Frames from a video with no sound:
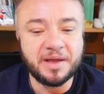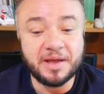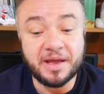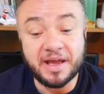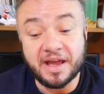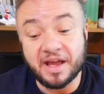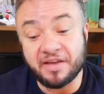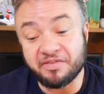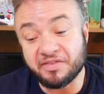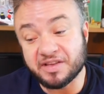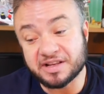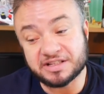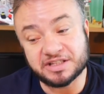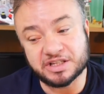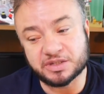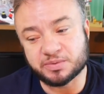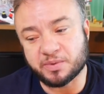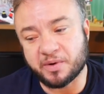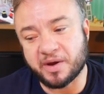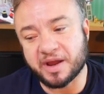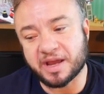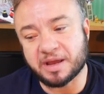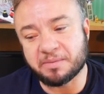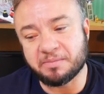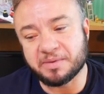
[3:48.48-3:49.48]
and this is
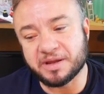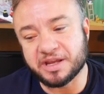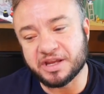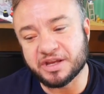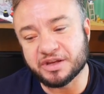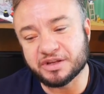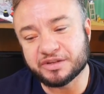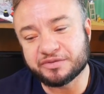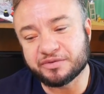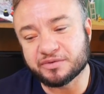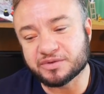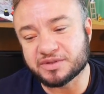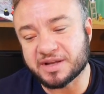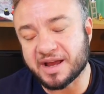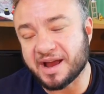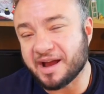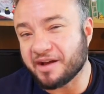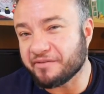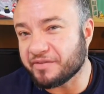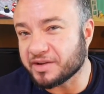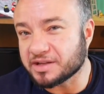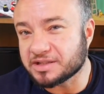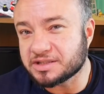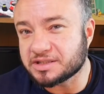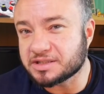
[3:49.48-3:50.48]
where it can be useful to
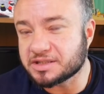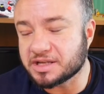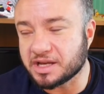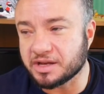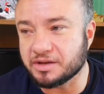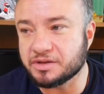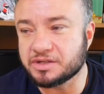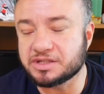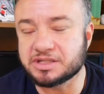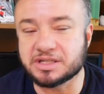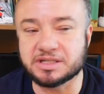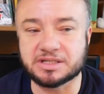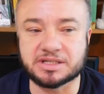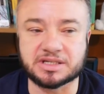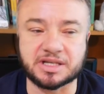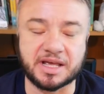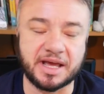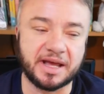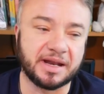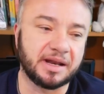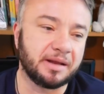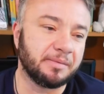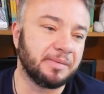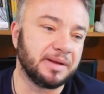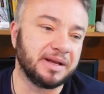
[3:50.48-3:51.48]
have excuses
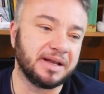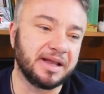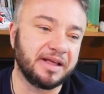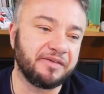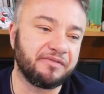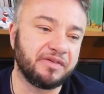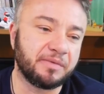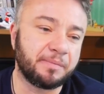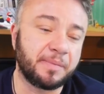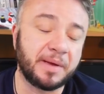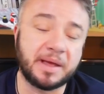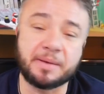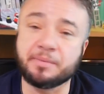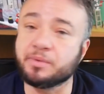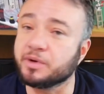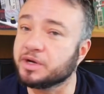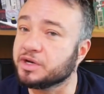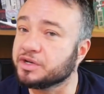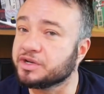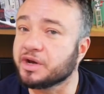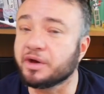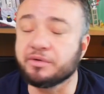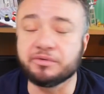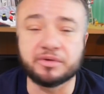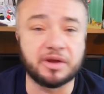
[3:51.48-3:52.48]
then. I mean, if the people you
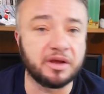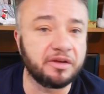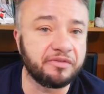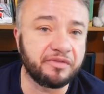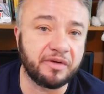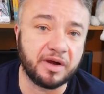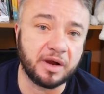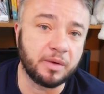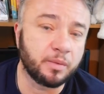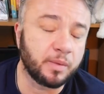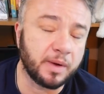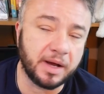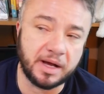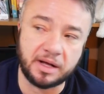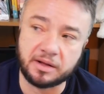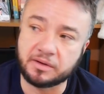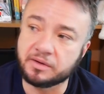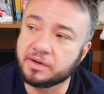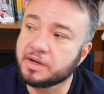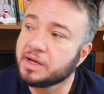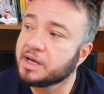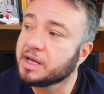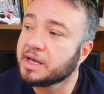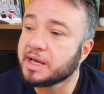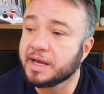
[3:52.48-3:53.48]
don't know very
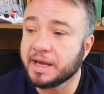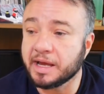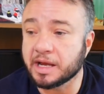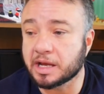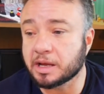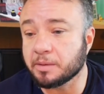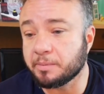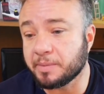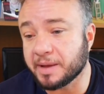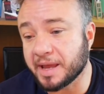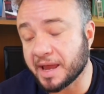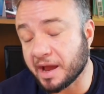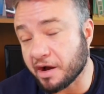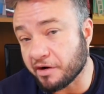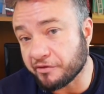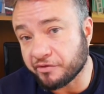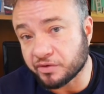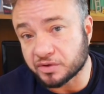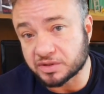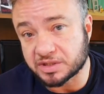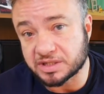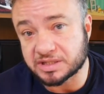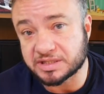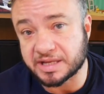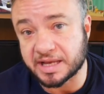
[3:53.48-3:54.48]
well, it can be
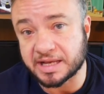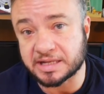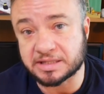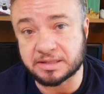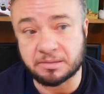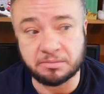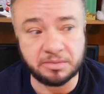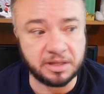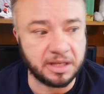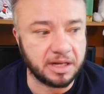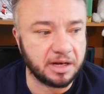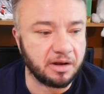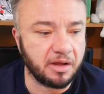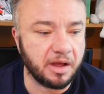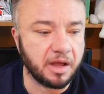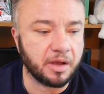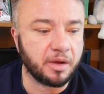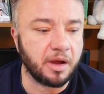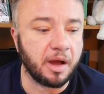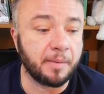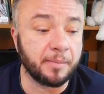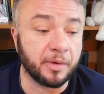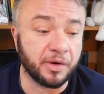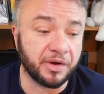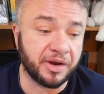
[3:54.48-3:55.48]
helpful to say something like,
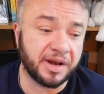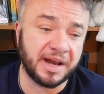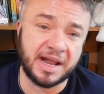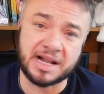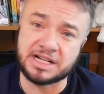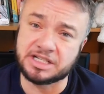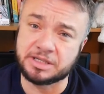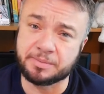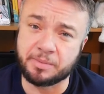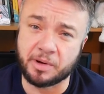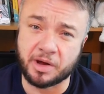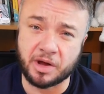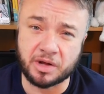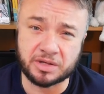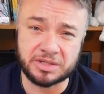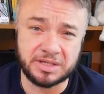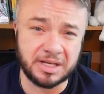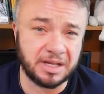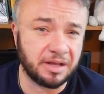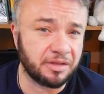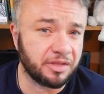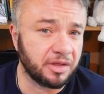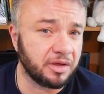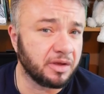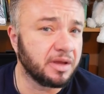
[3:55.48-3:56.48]
I'm on an
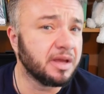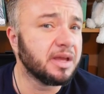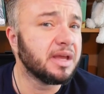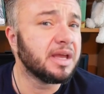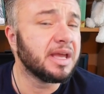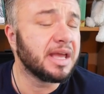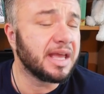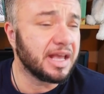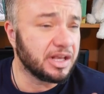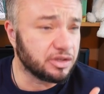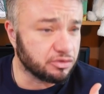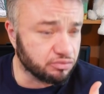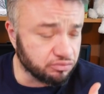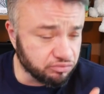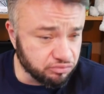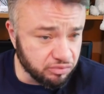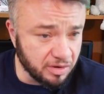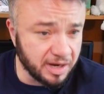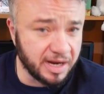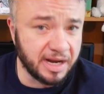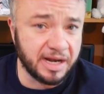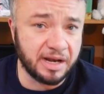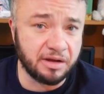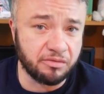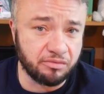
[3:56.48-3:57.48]
antibiotic that is
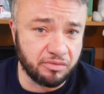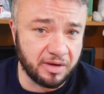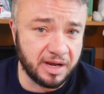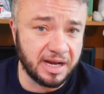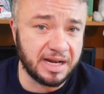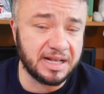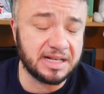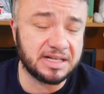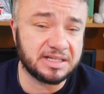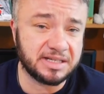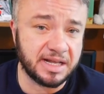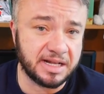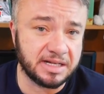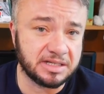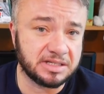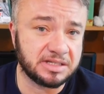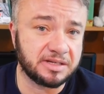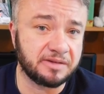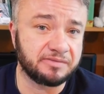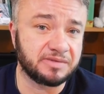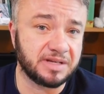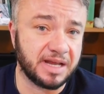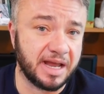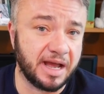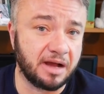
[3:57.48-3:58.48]
really, really
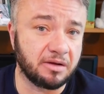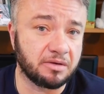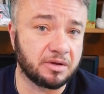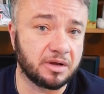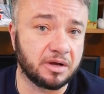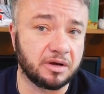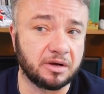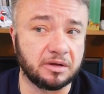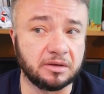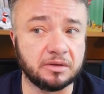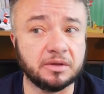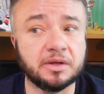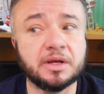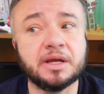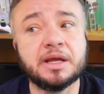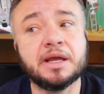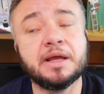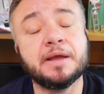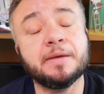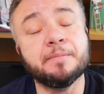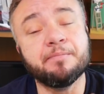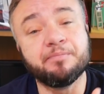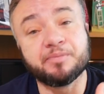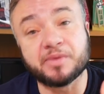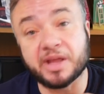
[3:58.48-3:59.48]
sensitive to alcohol,
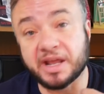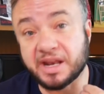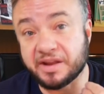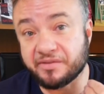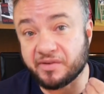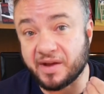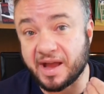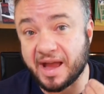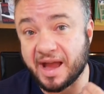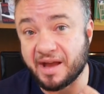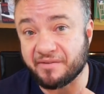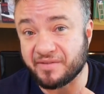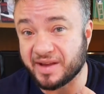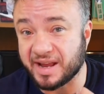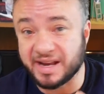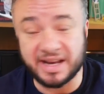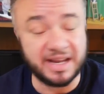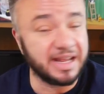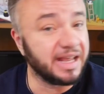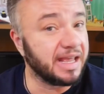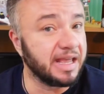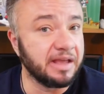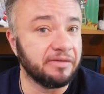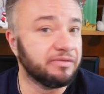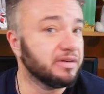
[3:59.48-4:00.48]
and if I have any,
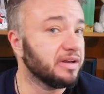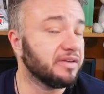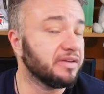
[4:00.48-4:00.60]
even